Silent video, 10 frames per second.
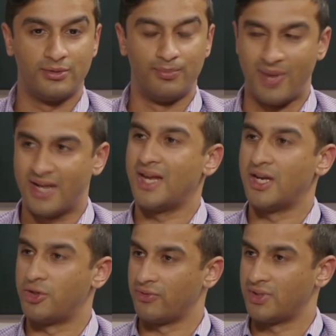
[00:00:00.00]
make
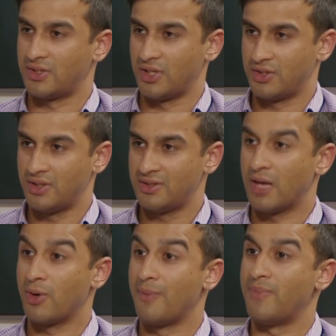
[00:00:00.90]
data-driven decisions? How
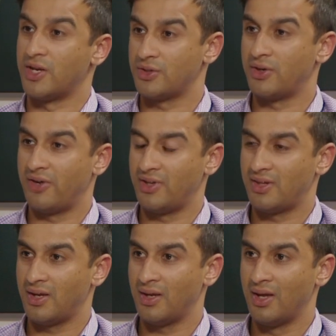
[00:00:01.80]
do I measure
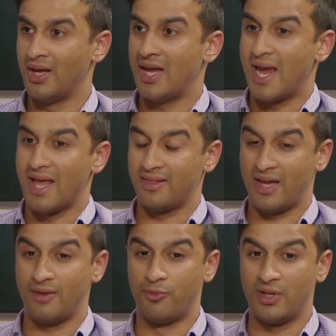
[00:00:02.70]
everything? And
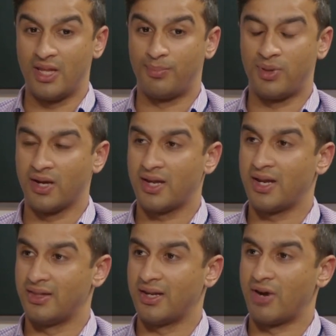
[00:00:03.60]
then really plugging
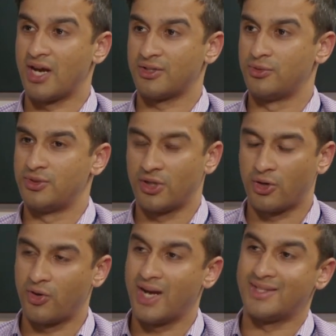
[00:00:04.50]
in the grassroots to
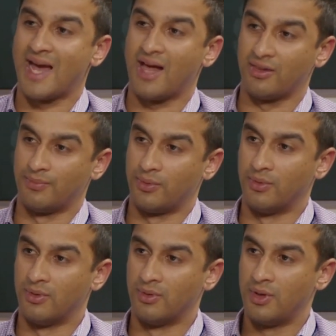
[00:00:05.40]
create a talent
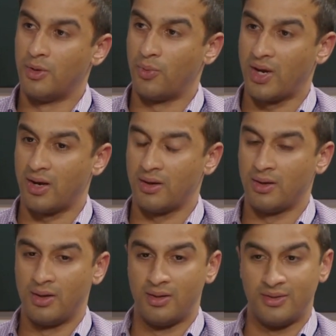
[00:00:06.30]
pool where
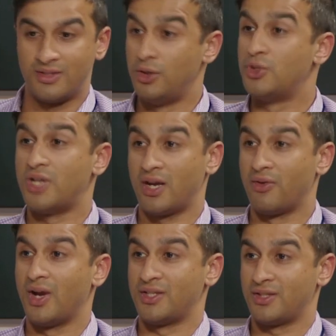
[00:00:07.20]
this new
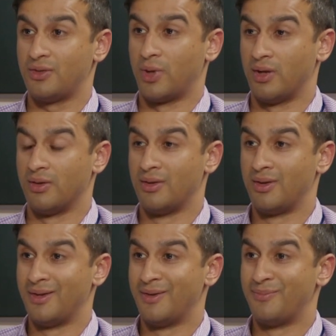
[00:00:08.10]
generation will
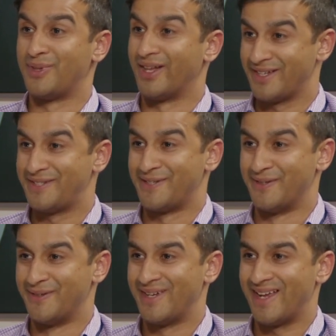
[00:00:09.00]
plug
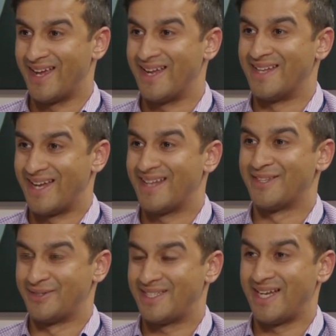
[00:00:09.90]
into and, and take,
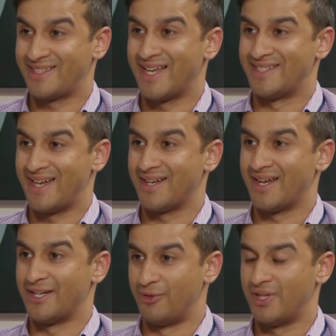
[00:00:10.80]
the, take that data
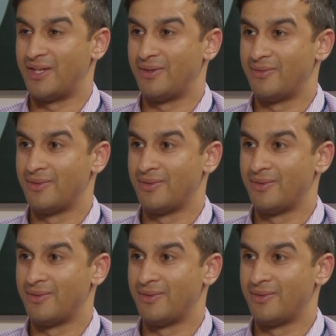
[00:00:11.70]
and really